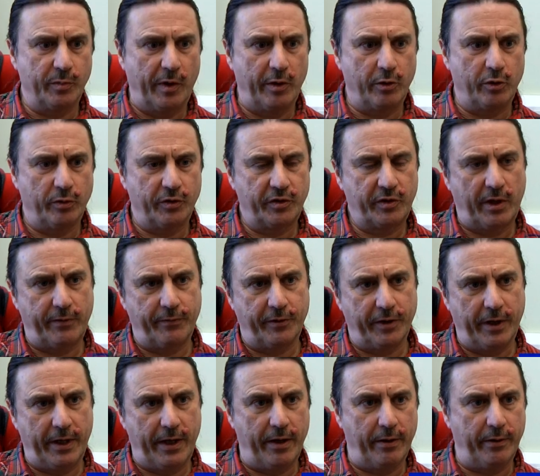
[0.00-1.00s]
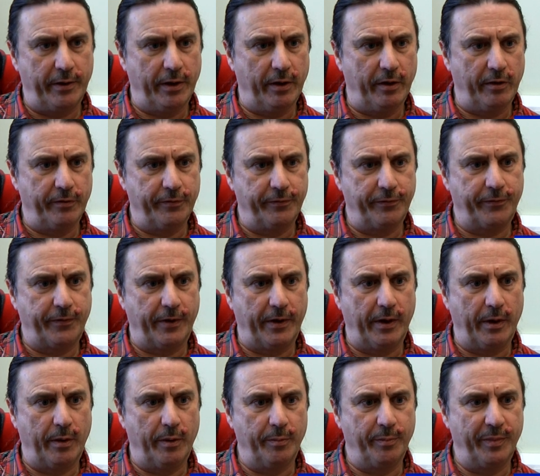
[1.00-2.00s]
modules cover the area of
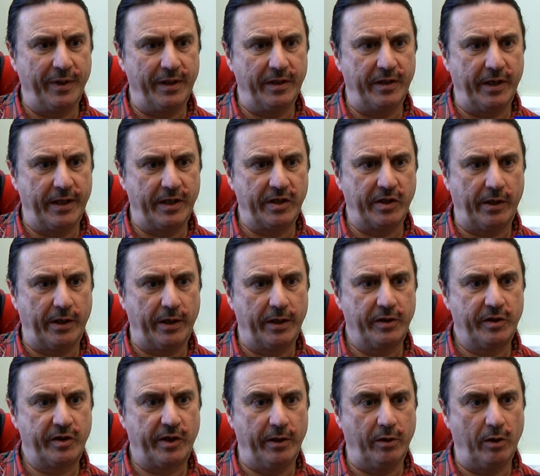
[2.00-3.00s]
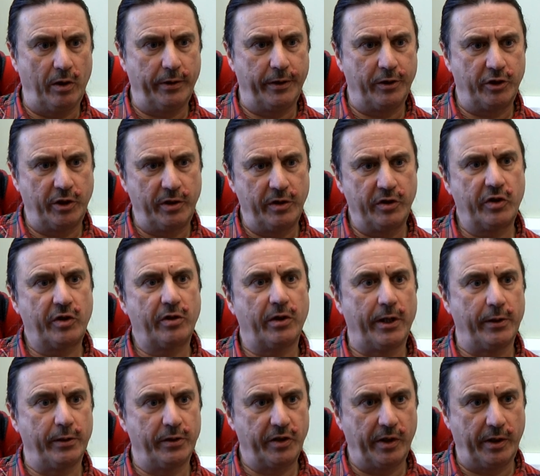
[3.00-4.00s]
uh, big data technologies,
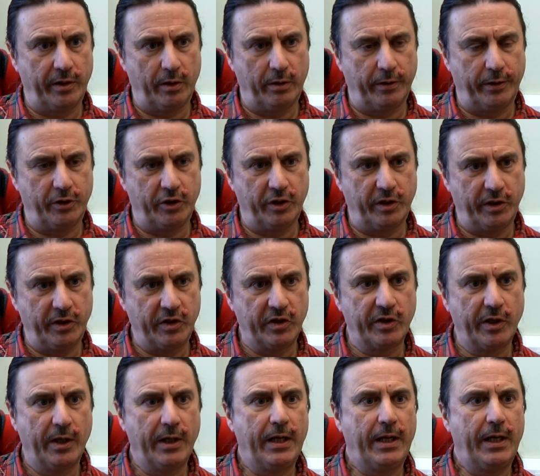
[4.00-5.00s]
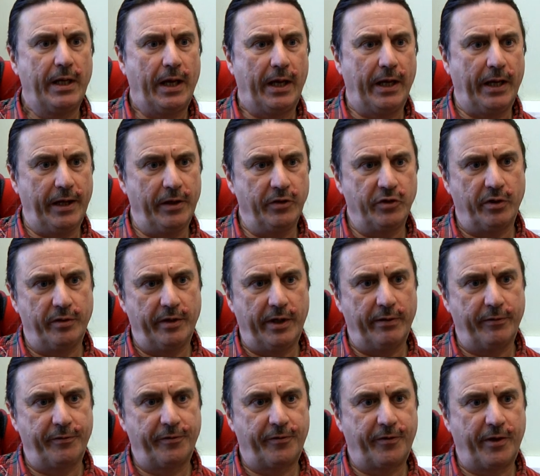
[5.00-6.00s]
cloud technologies, uh,
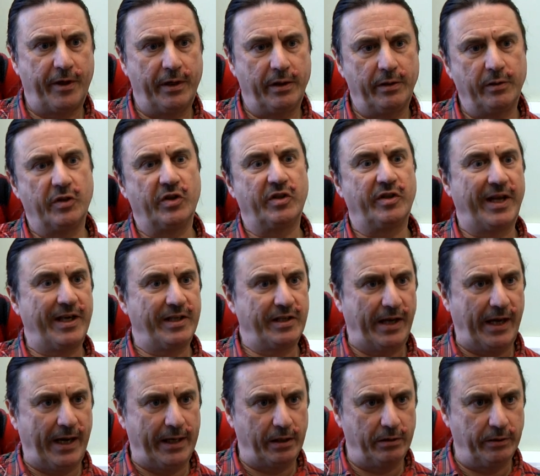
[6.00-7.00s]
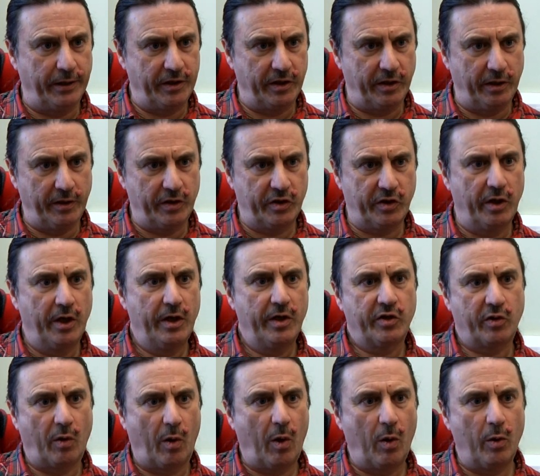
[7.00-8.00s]
Internet of Things, data analytics.
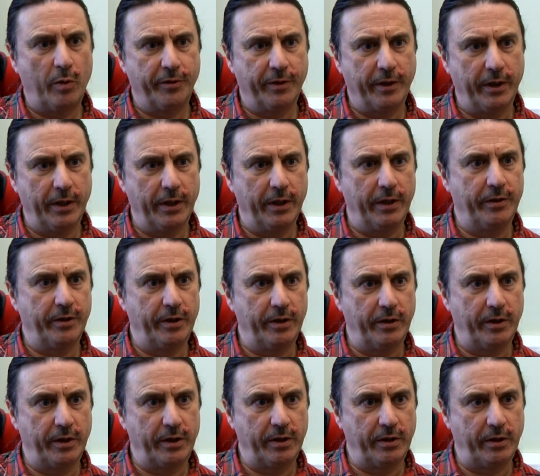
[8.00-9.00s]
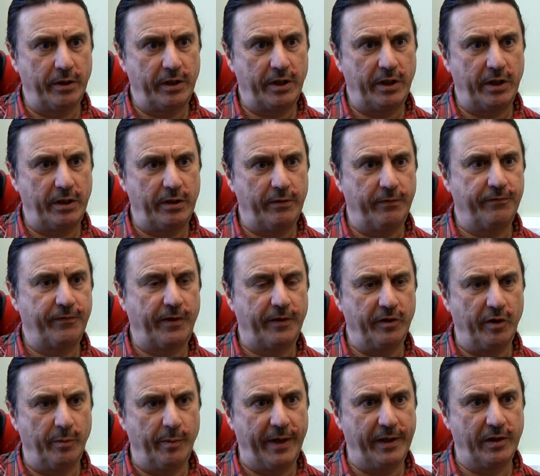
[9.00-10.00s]
So, all the, the, the key
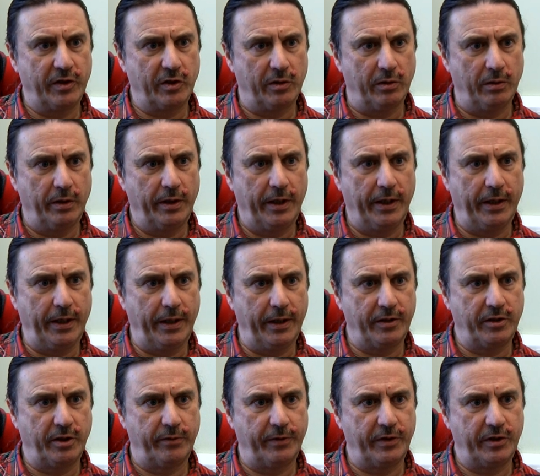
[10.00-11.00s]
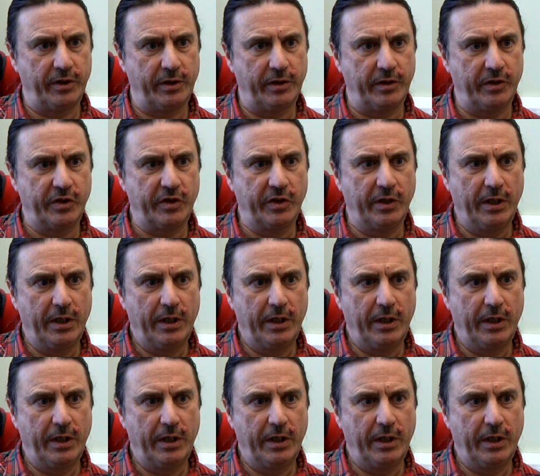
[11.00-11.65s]
fundamental uh, activities